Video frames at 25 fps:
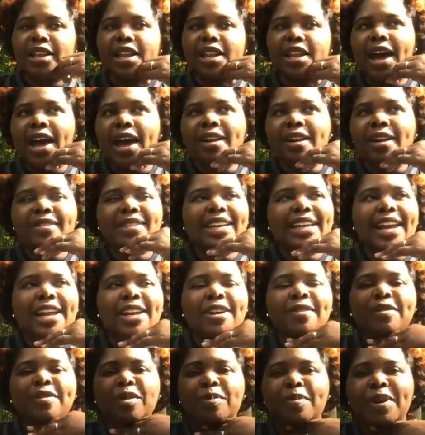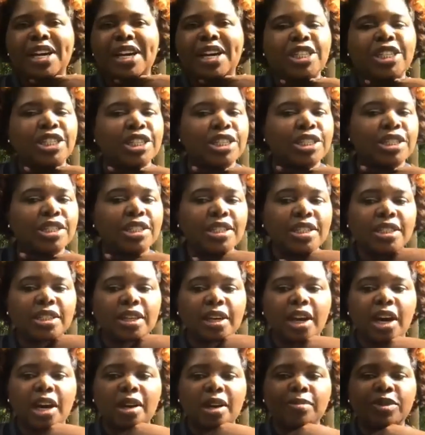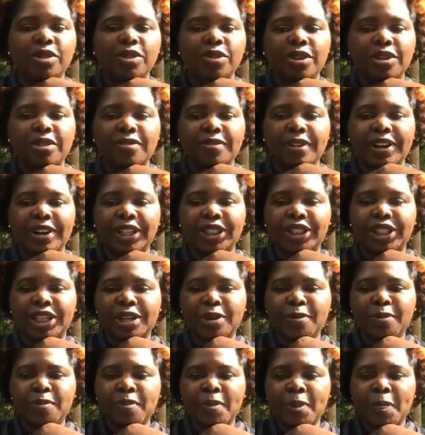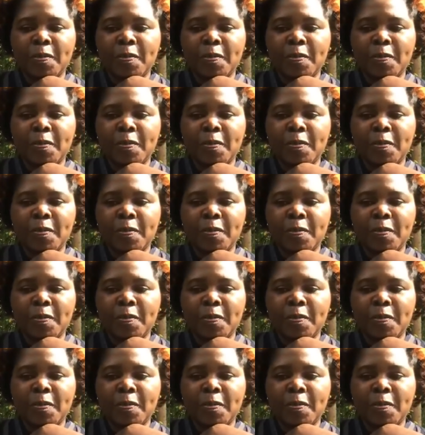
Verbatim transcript: I don't think any of the patients succumbed to infection.